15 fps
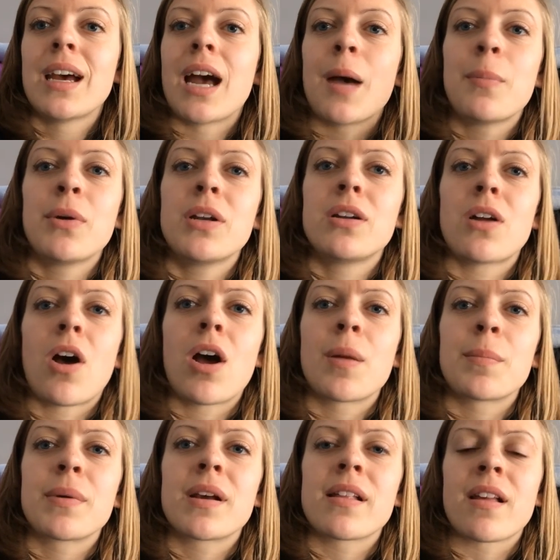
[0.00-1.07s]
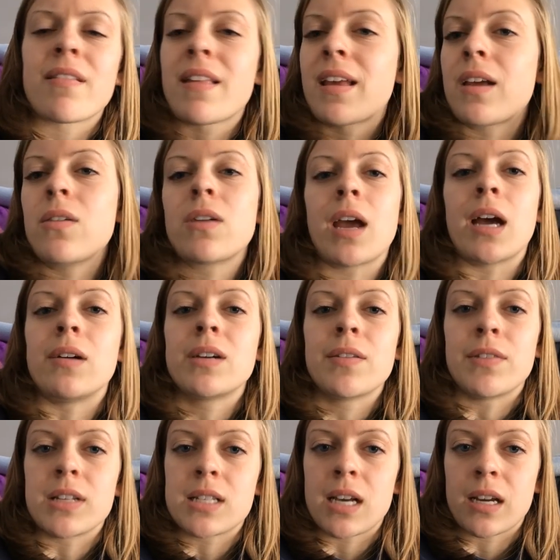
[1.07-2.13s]
I put it on because I was like, okay, I'll give
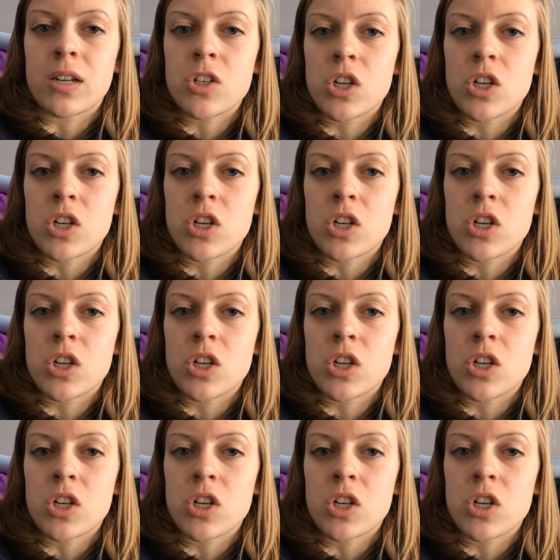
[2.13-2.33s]
it a second